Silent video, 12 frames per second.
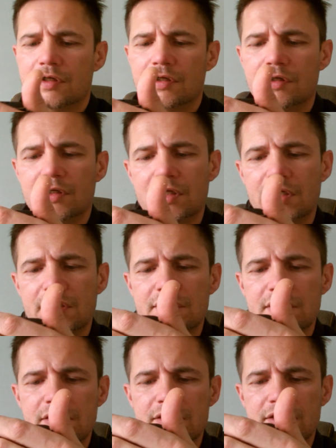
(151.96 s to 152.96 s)
Oh no, that's
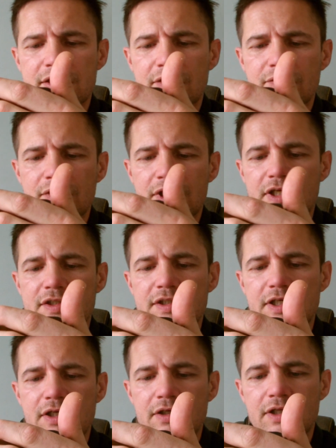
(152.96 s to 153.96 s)
lunchtime. Yeah,
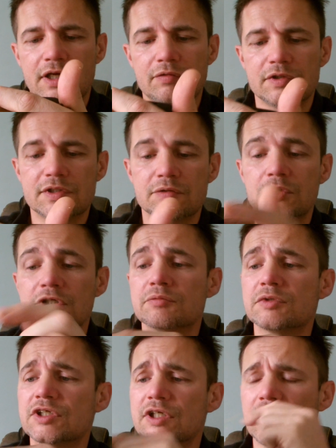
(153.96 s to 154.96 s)
so that was the washing
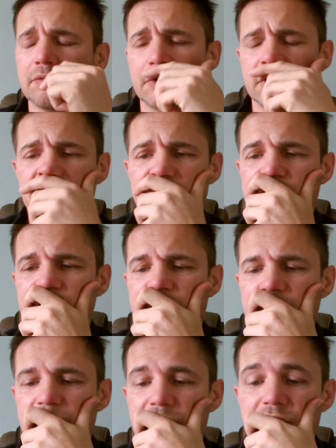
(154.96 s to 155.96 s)
machine, I believe.
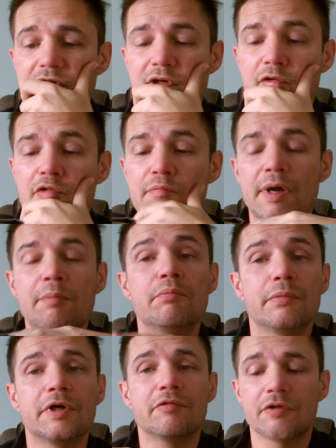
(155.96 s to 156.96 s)
I'm trying to
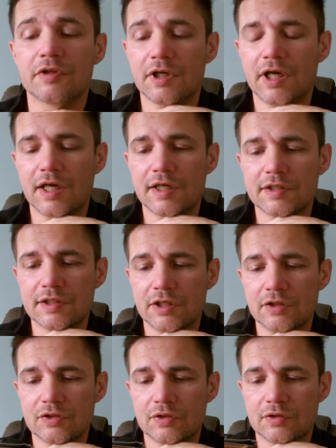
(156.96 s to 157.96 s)
remember everything that actually
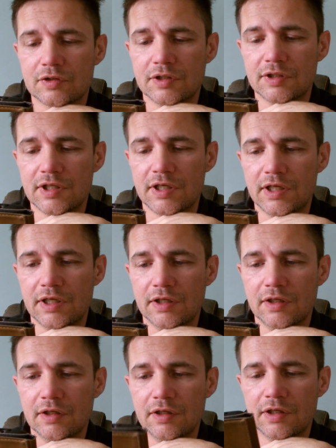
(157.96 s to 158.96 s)
goes on in the day,
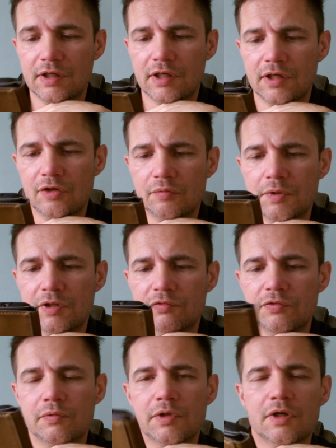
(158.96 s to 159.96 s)
and that would have been
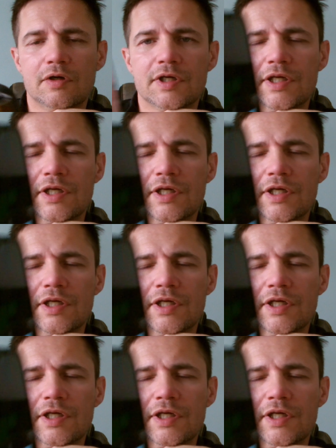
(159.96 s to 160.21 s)
4 o'clock